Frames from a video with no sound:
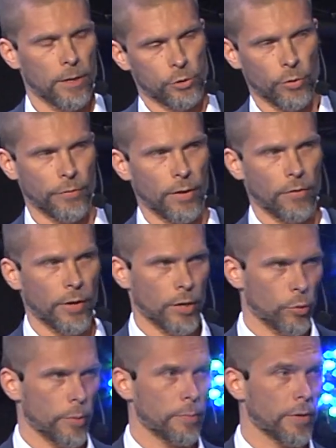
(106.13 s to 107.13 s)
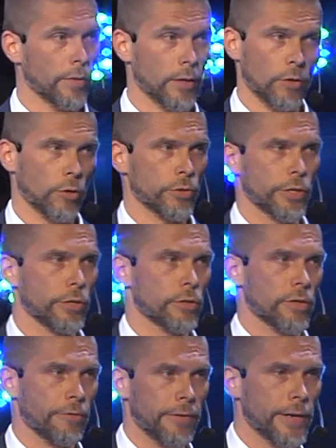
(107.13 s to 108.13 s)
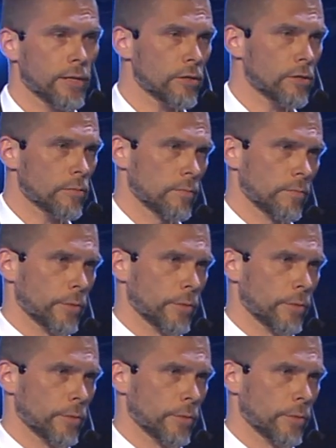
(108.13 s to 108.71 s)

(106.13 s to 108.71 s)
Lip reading: So if you have equipment that continuously fails,